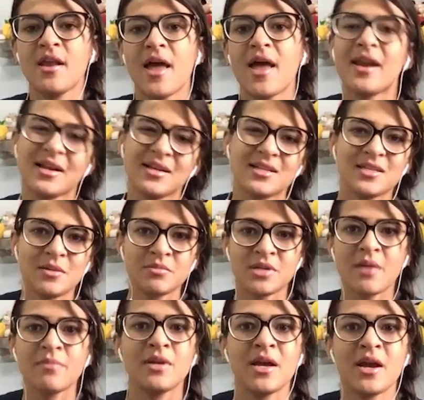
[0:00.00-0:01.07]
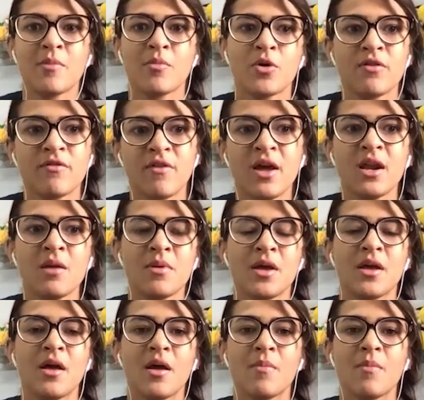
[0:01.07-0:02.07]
and at the same time, they are motivating me